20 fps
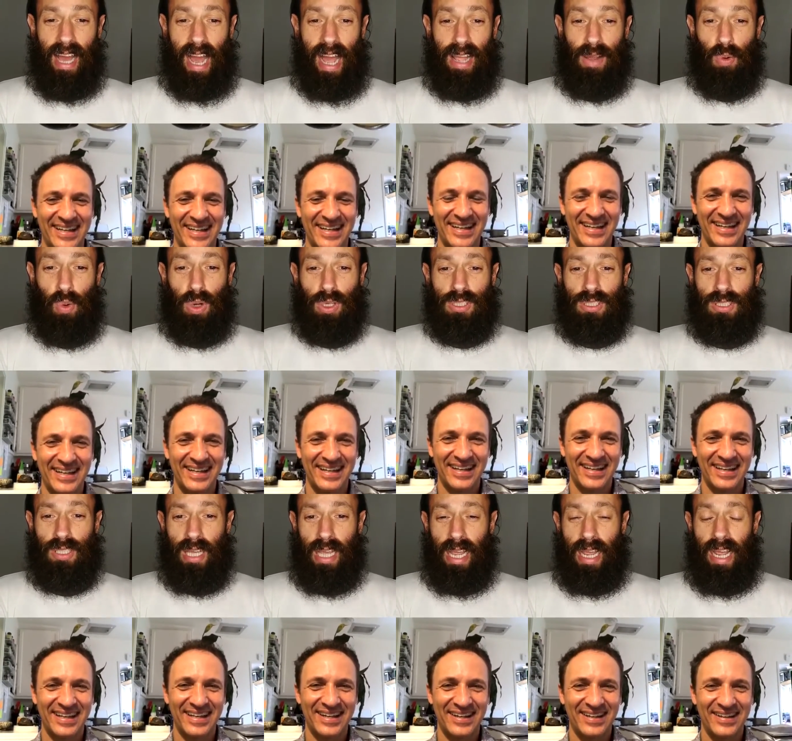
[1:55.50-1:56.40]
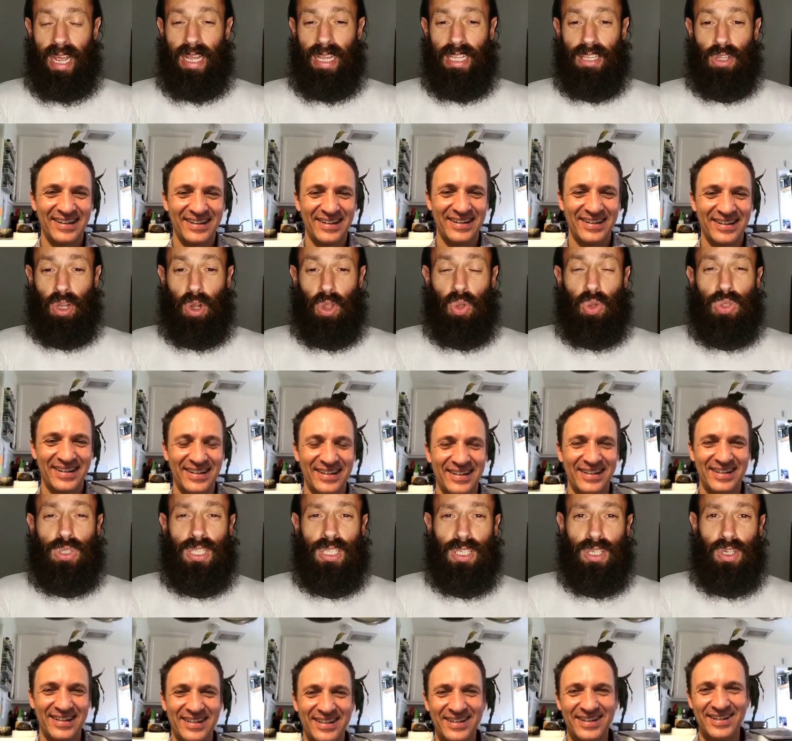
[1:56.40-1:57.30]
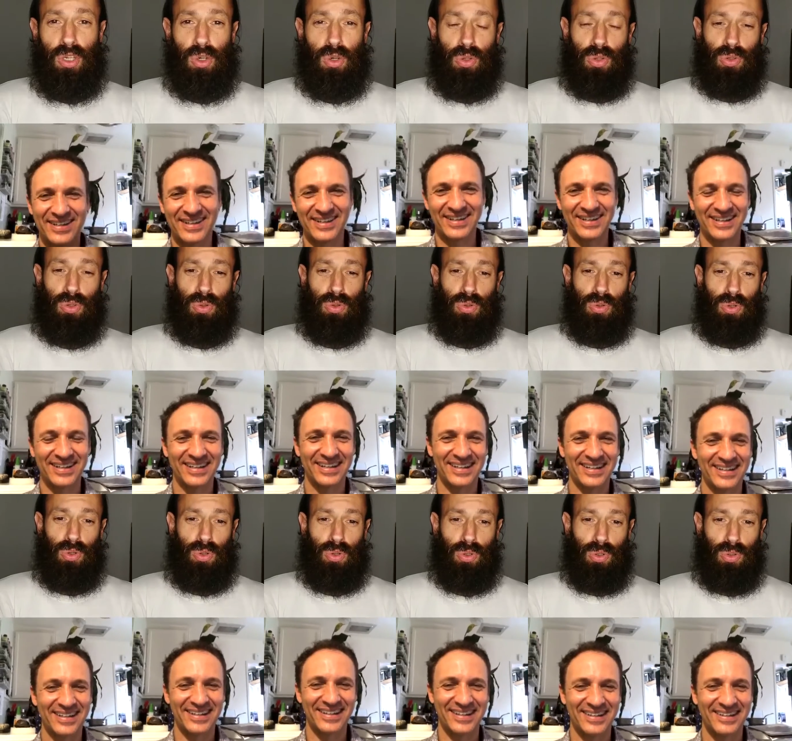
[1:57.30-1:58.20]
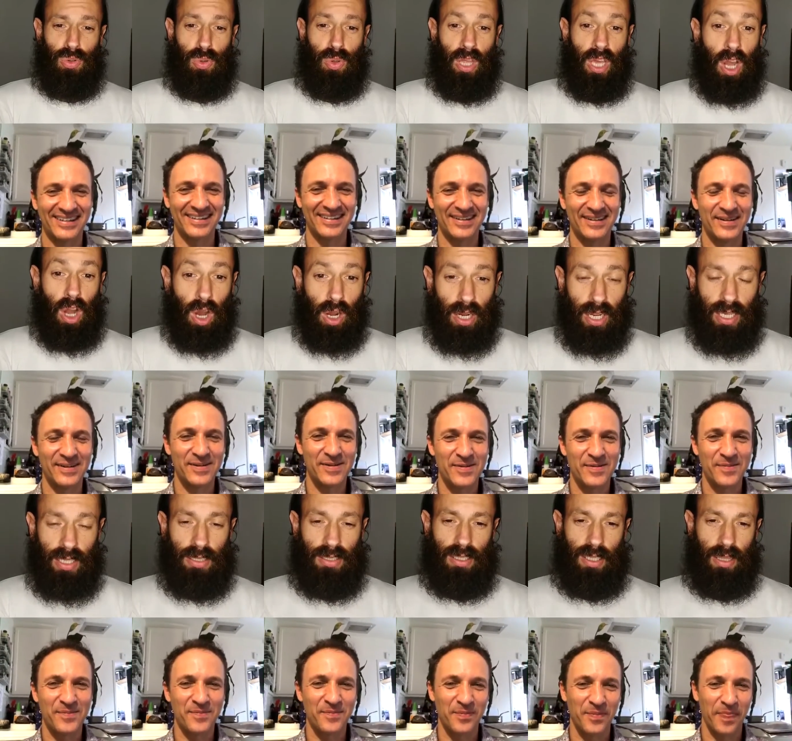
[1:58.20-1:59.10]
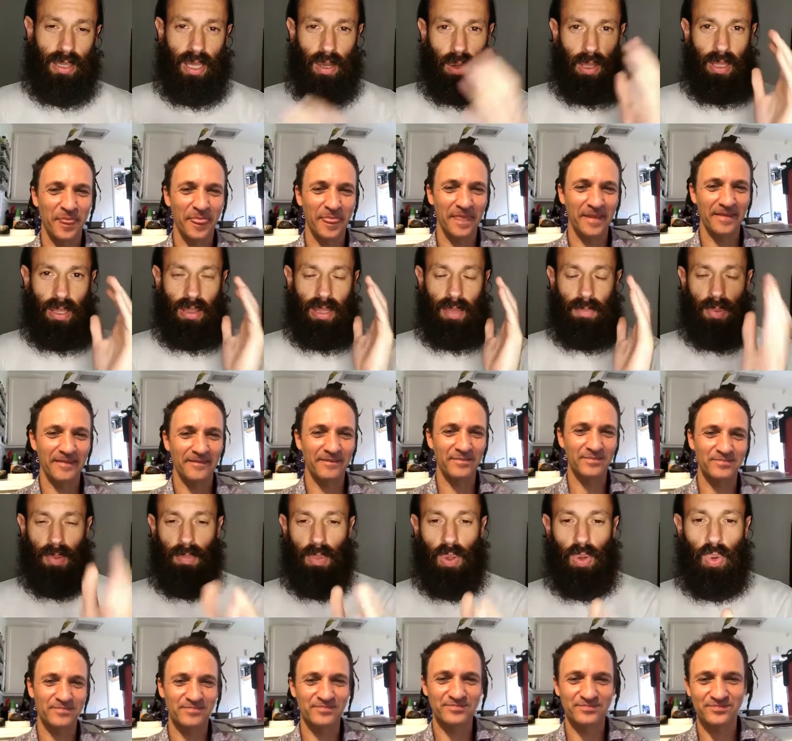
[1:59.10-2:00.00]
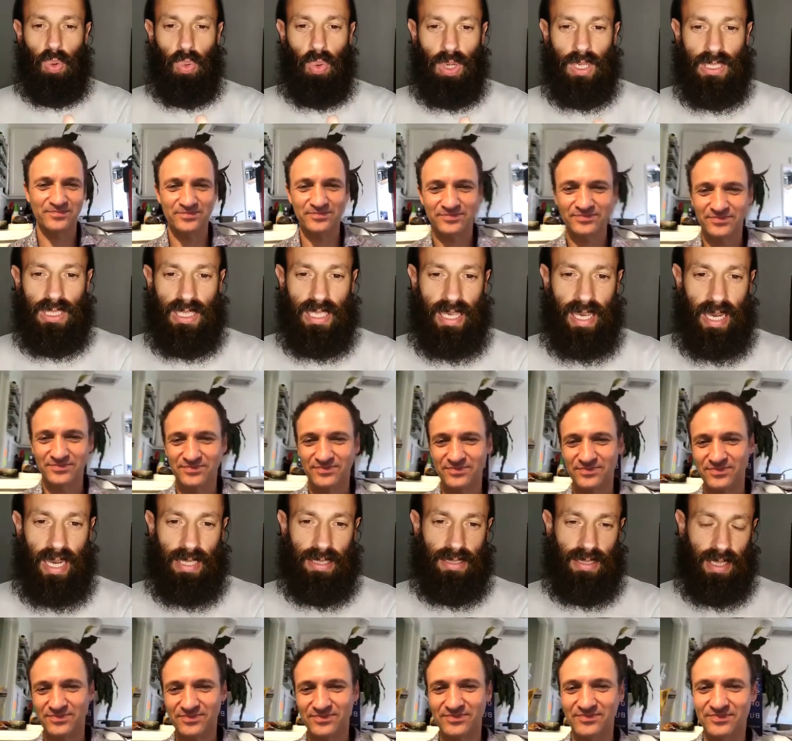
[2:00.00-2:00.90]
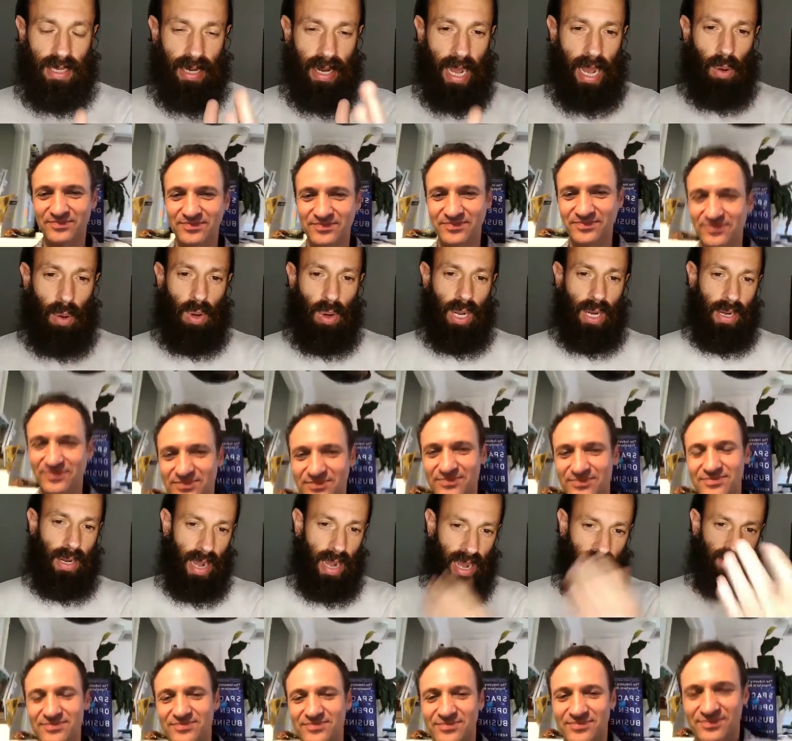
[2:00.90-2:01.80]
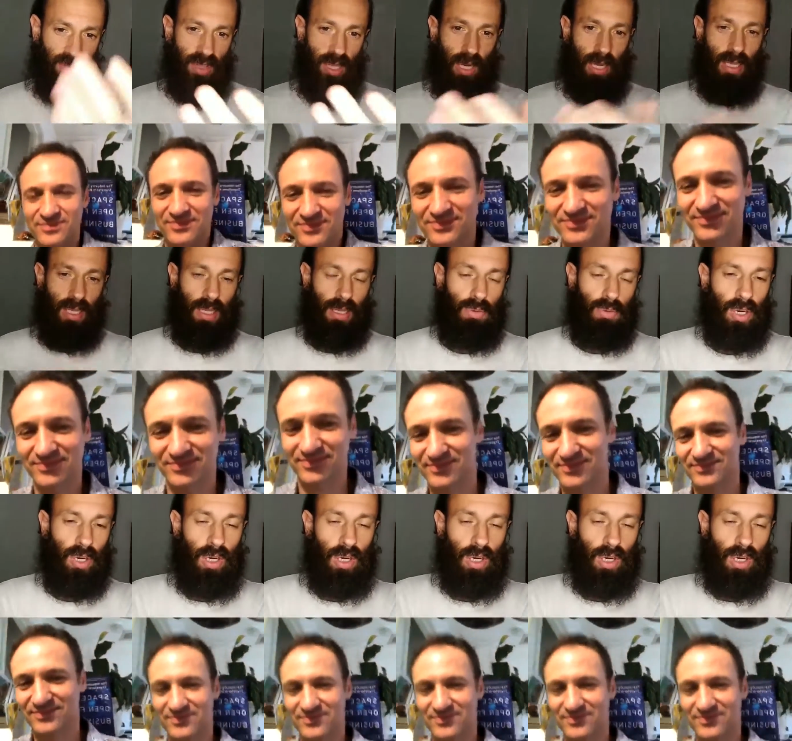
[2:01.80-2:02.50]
Speaker 1: I was uh, introducing you to, to the audience, the, the, people who will see us now and after in the